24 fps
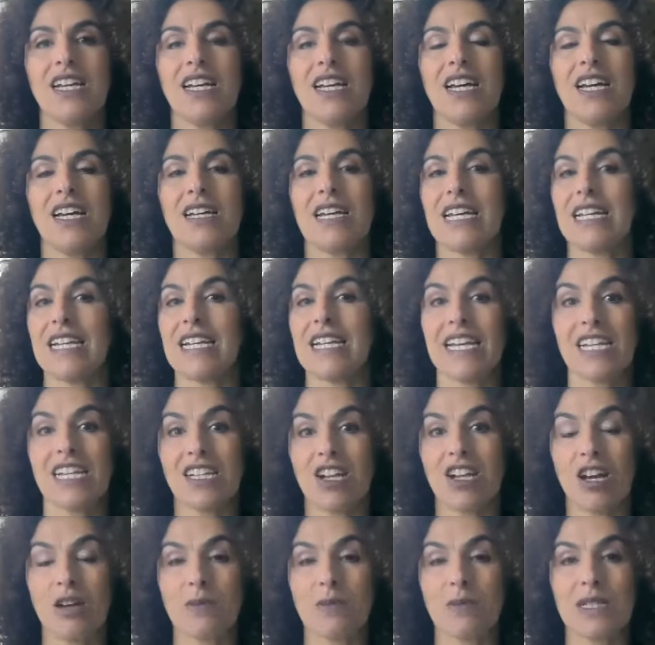and
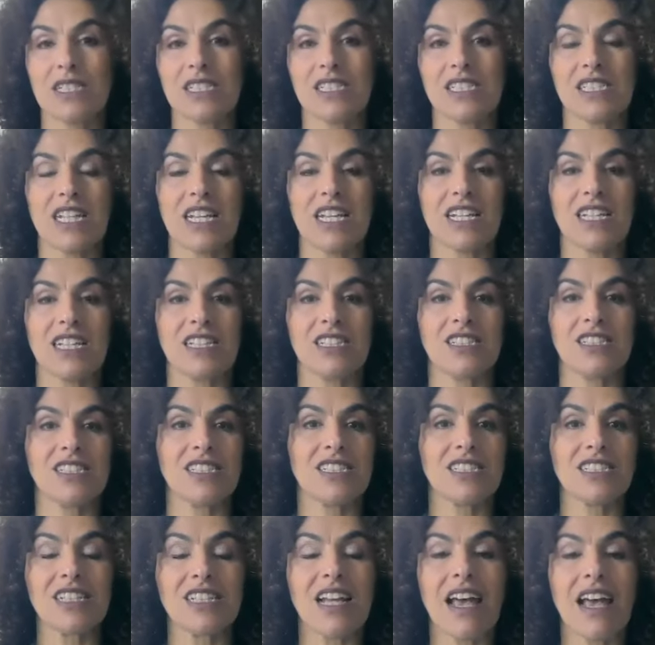economics and
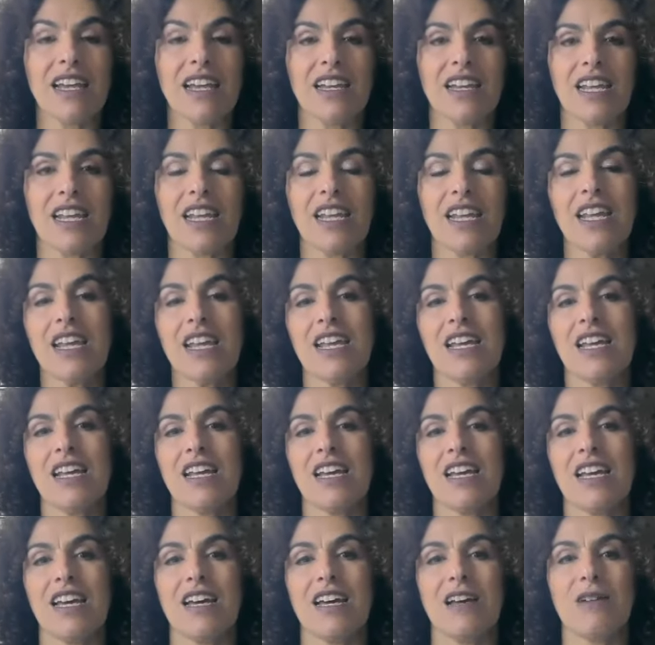society
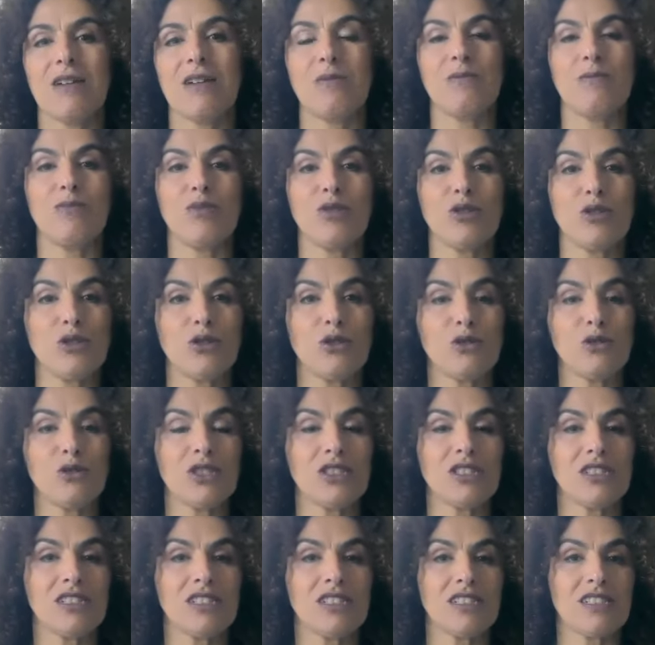
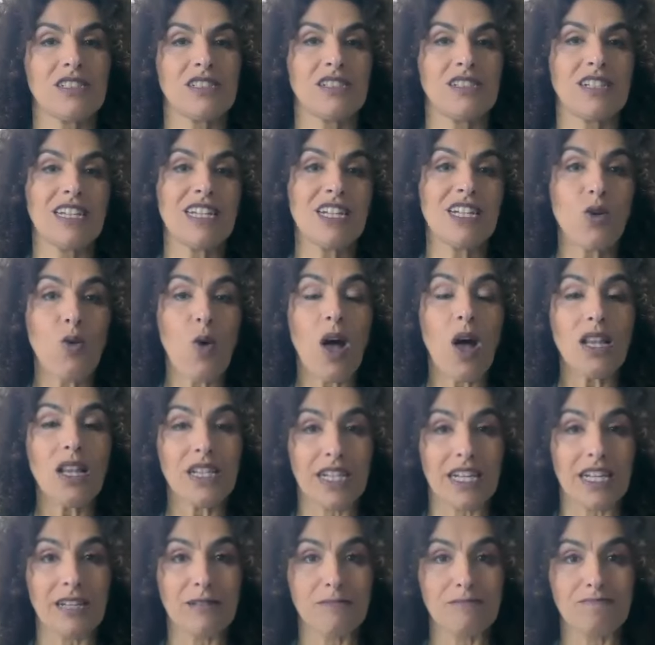produce
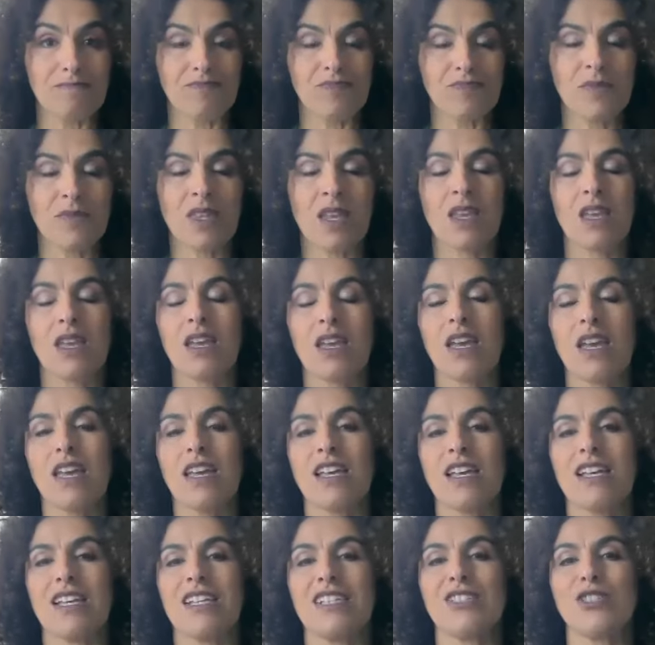inequality.
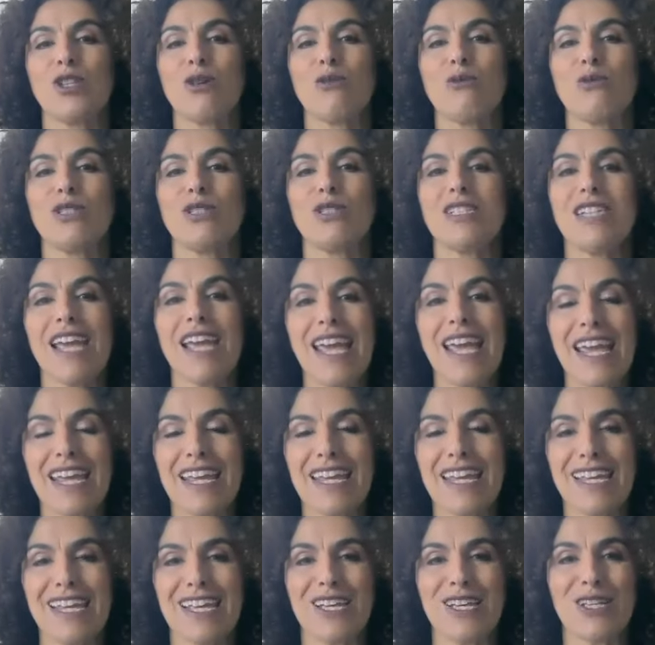So
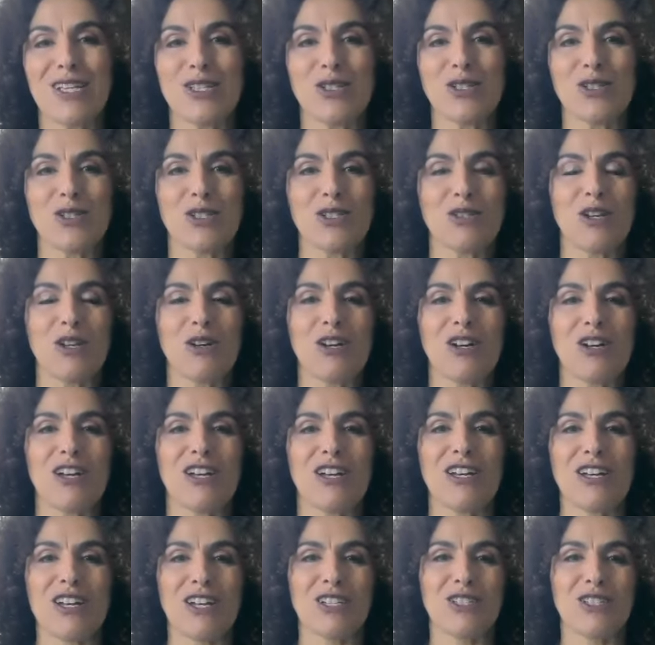today is
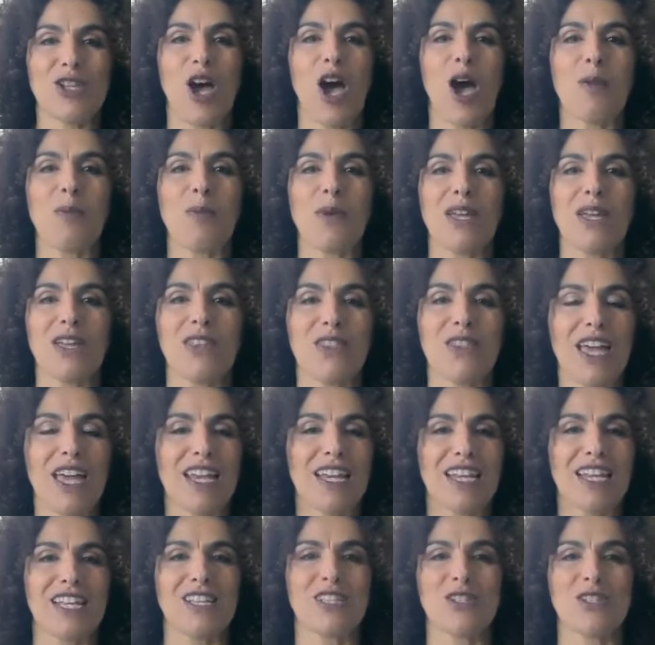a topic
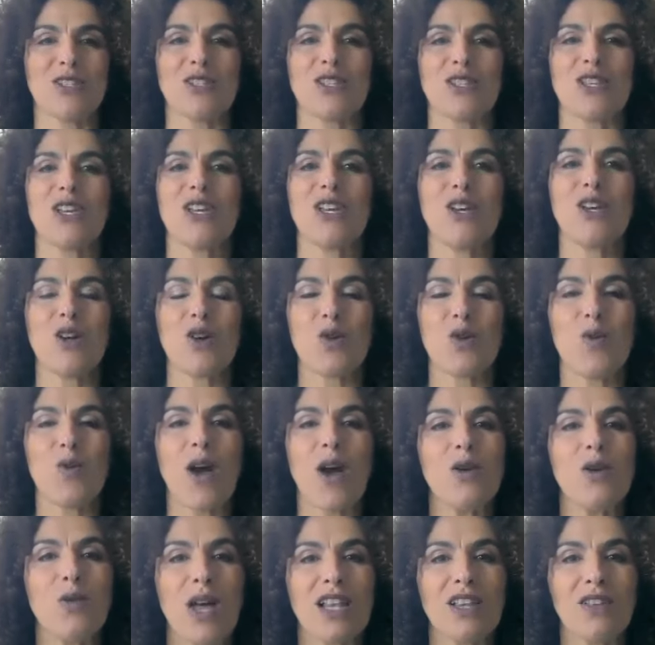that is
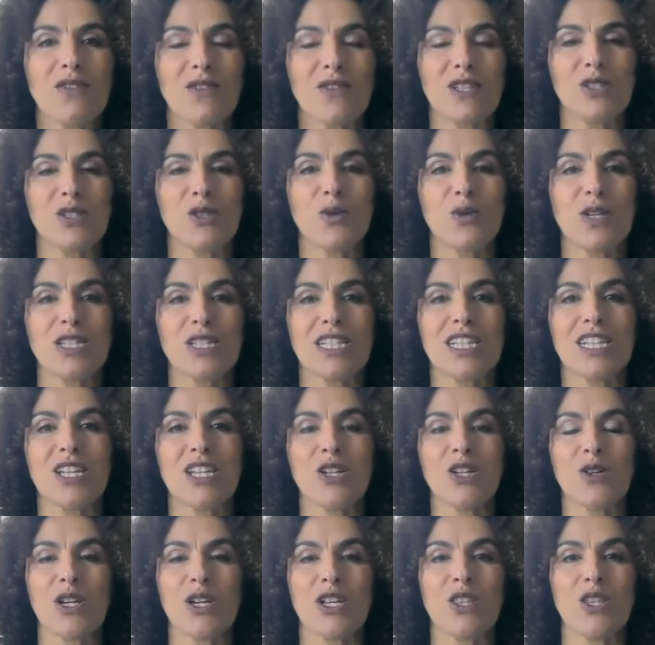quite relevant to us
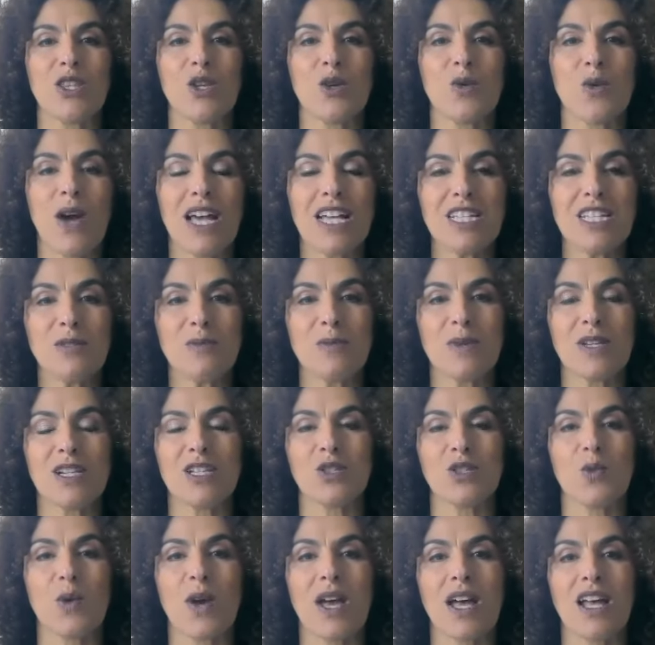here in the US, but
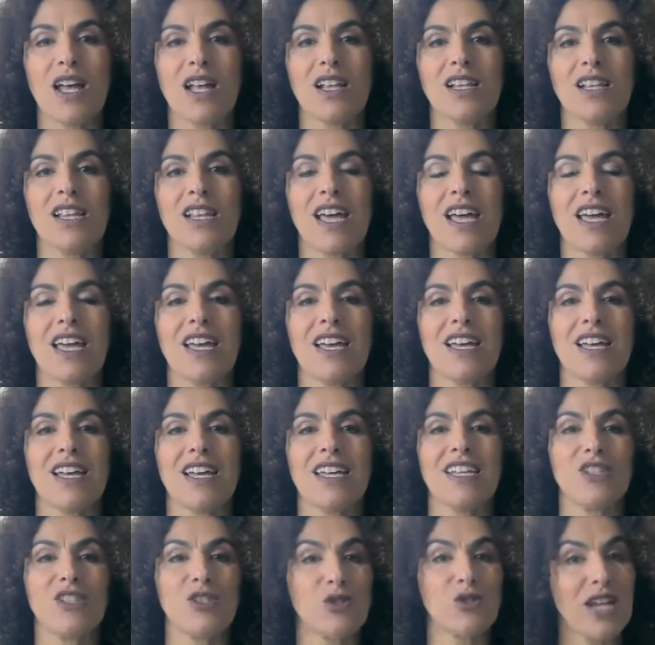as well
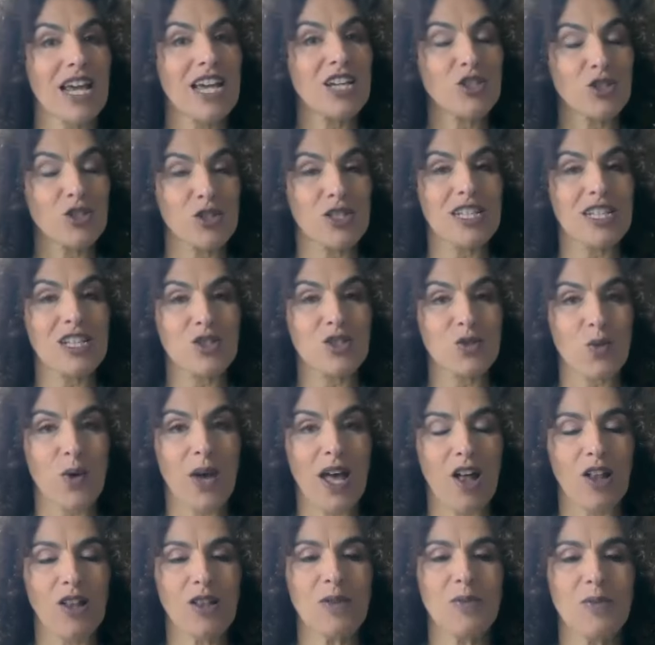internationally as
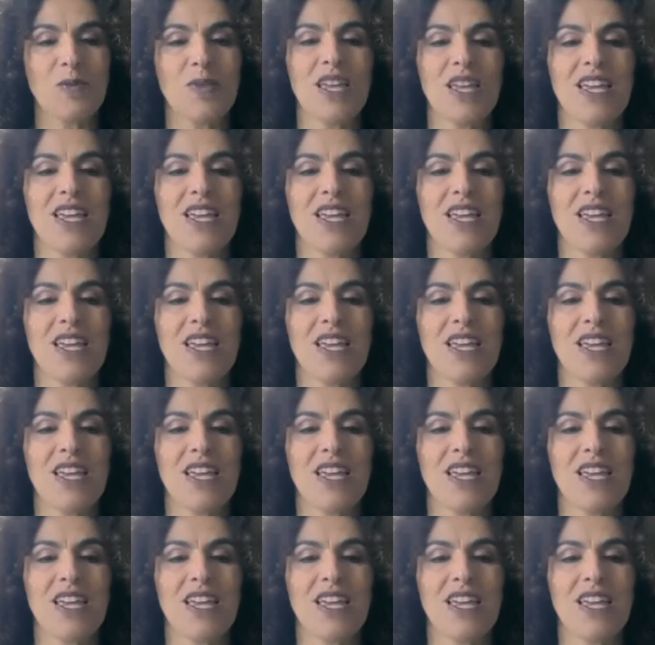well.